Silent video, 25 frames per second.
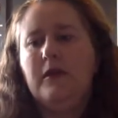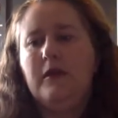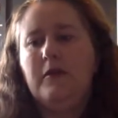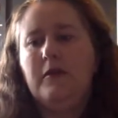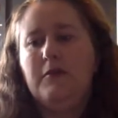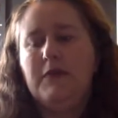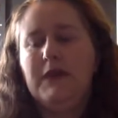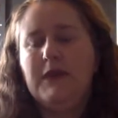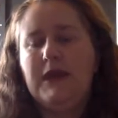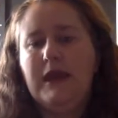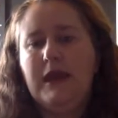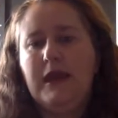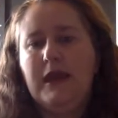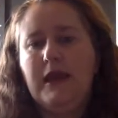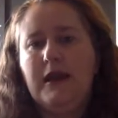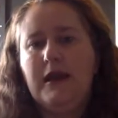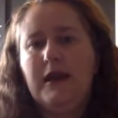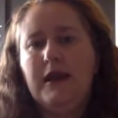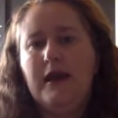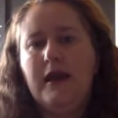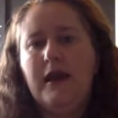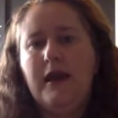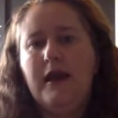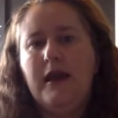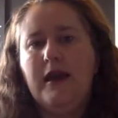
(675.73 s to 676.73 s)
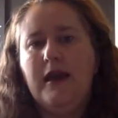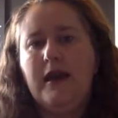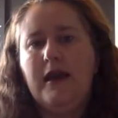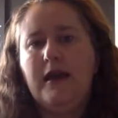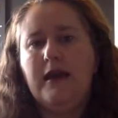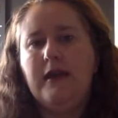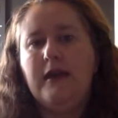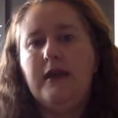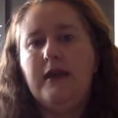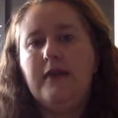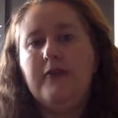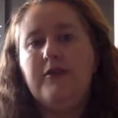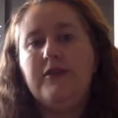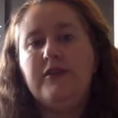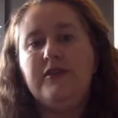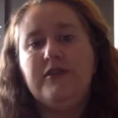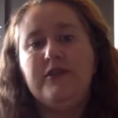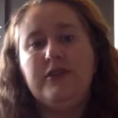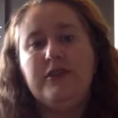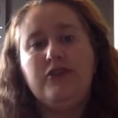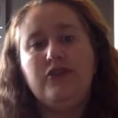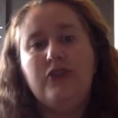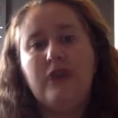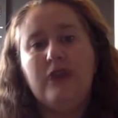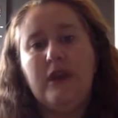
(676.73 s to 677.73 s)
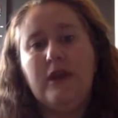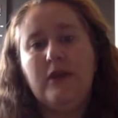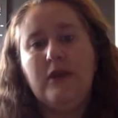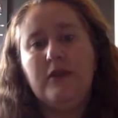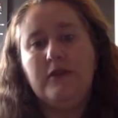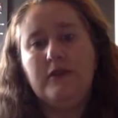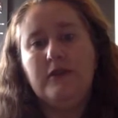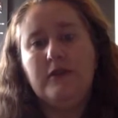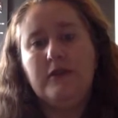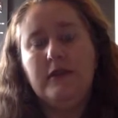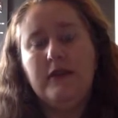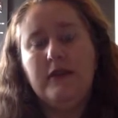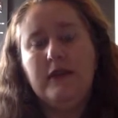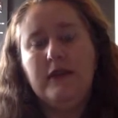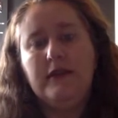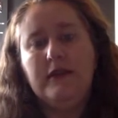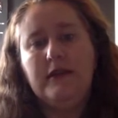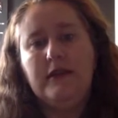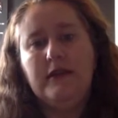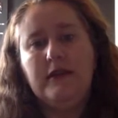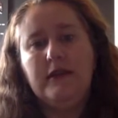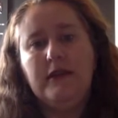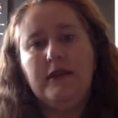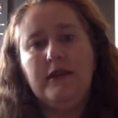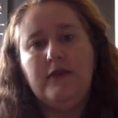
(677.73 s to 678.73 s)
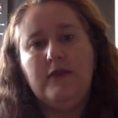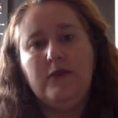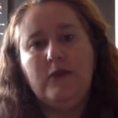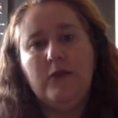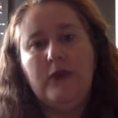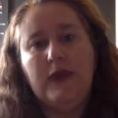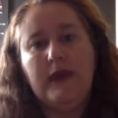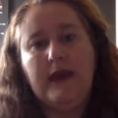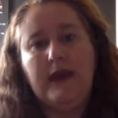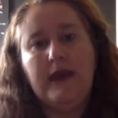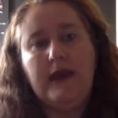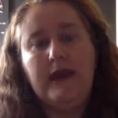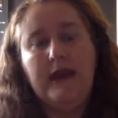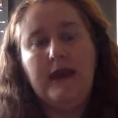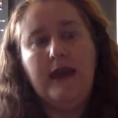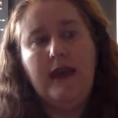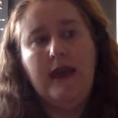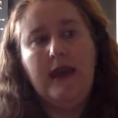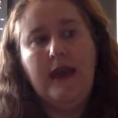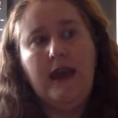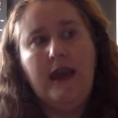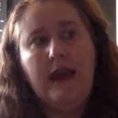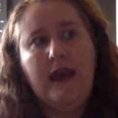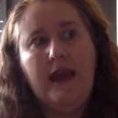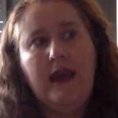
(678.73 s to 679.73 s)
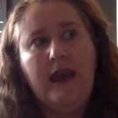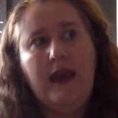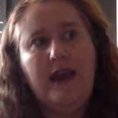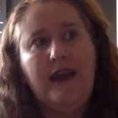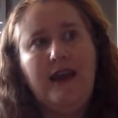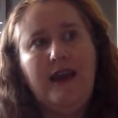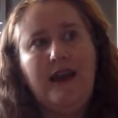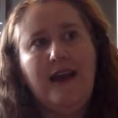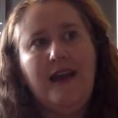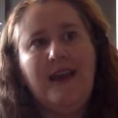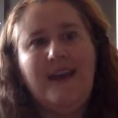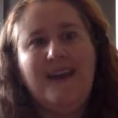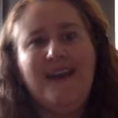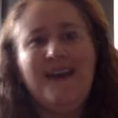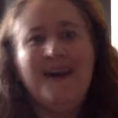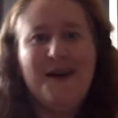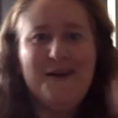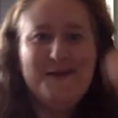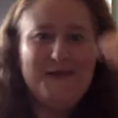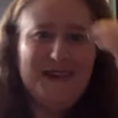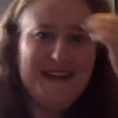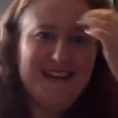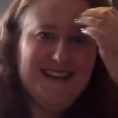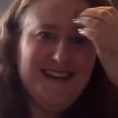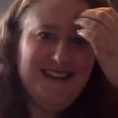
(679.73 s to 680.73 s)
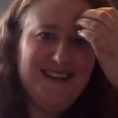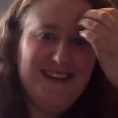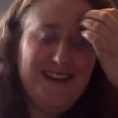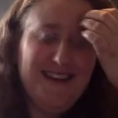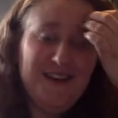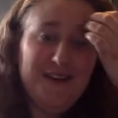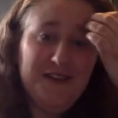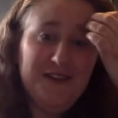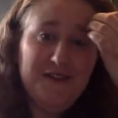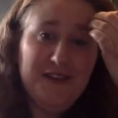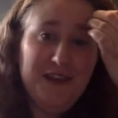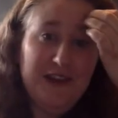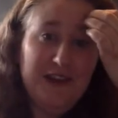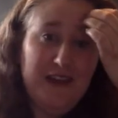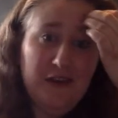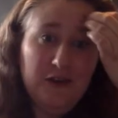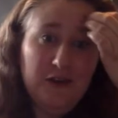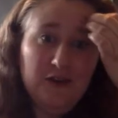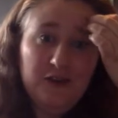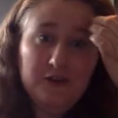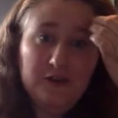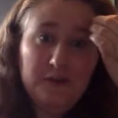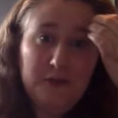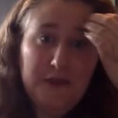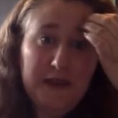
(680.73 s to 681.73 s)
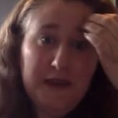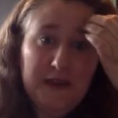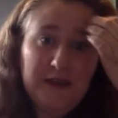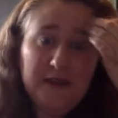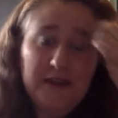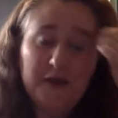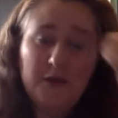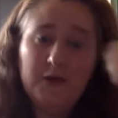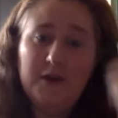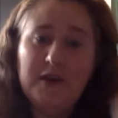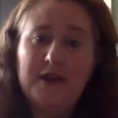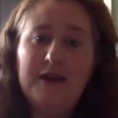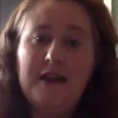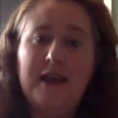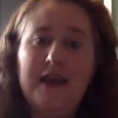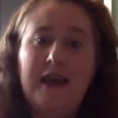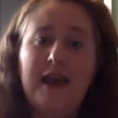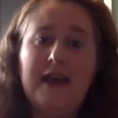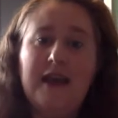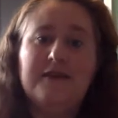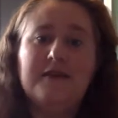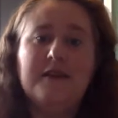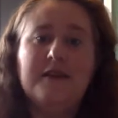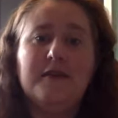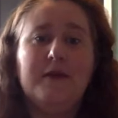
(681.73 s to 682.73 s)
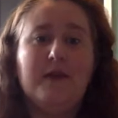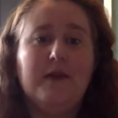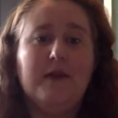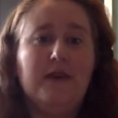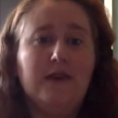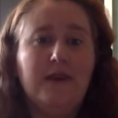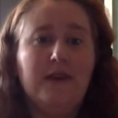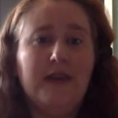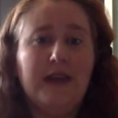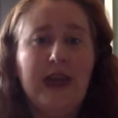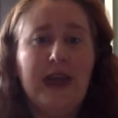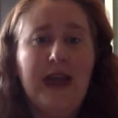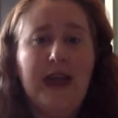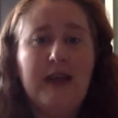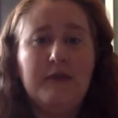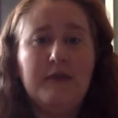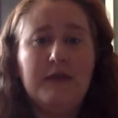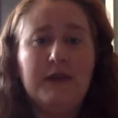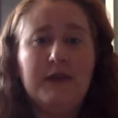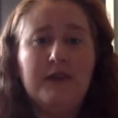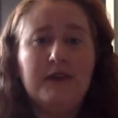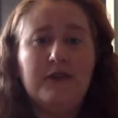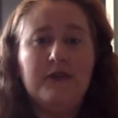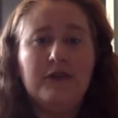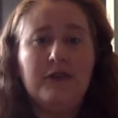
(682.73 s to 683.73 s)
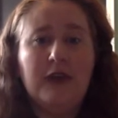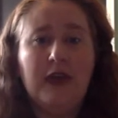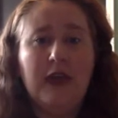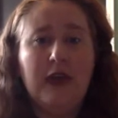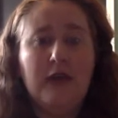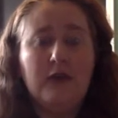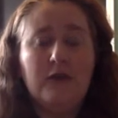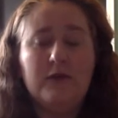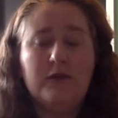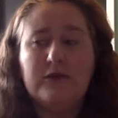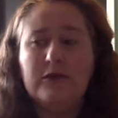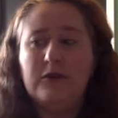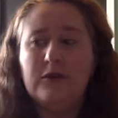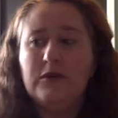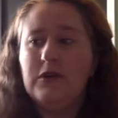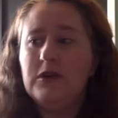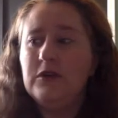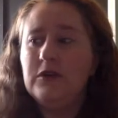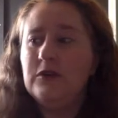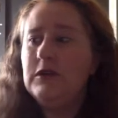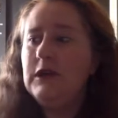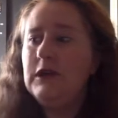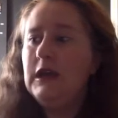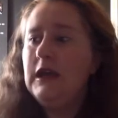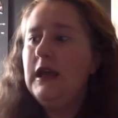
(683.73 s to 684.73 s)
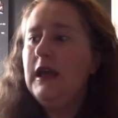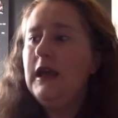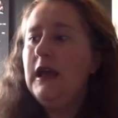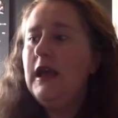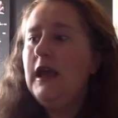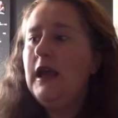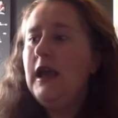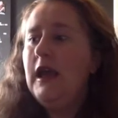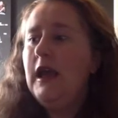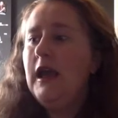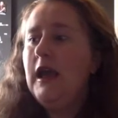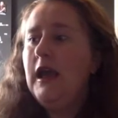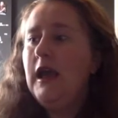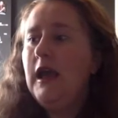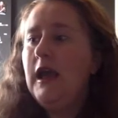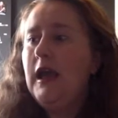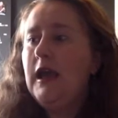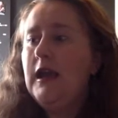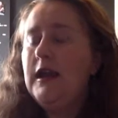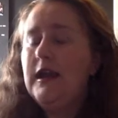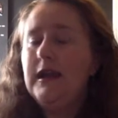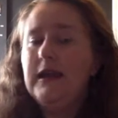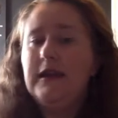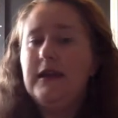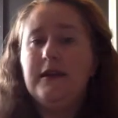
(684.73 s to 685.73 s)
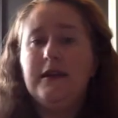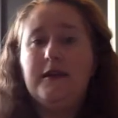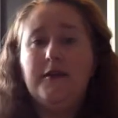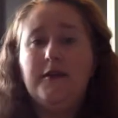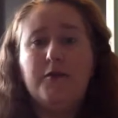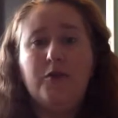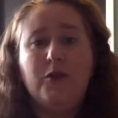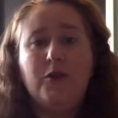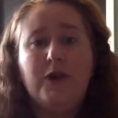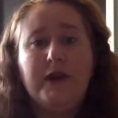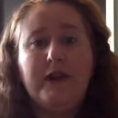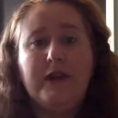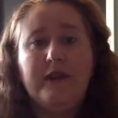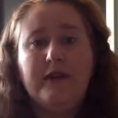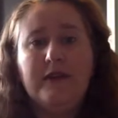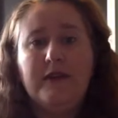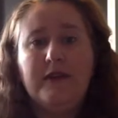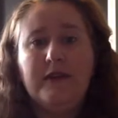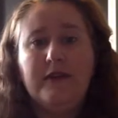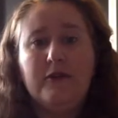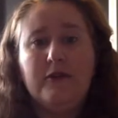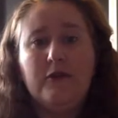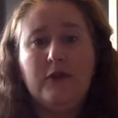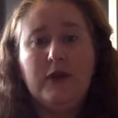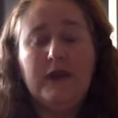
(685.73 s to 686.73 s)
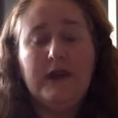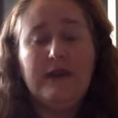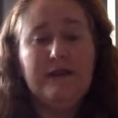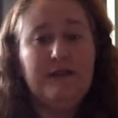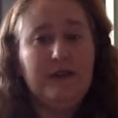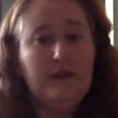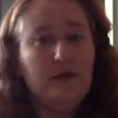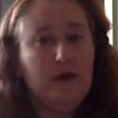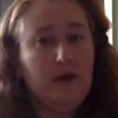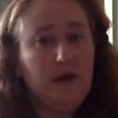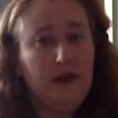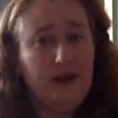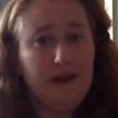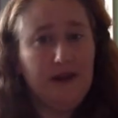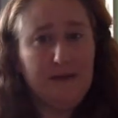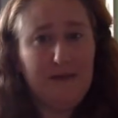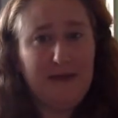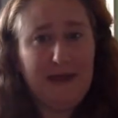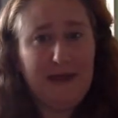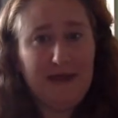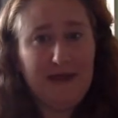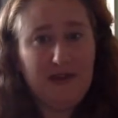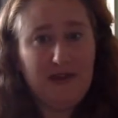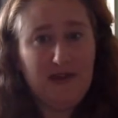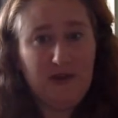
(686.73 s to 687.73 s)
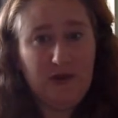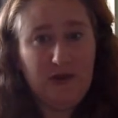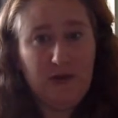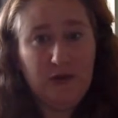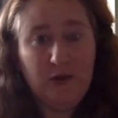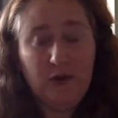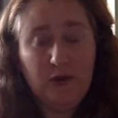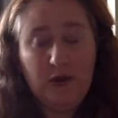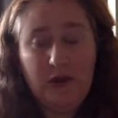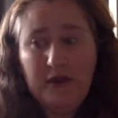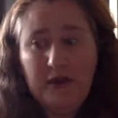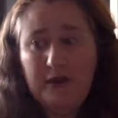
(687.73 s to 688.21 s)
McKenna at Every Stitch Counts did a giveaway, and I commented on her video just because I wanted to ask about her cat, because her cat was so cute. And I ended up winning the giveaway even though I didn't mean to.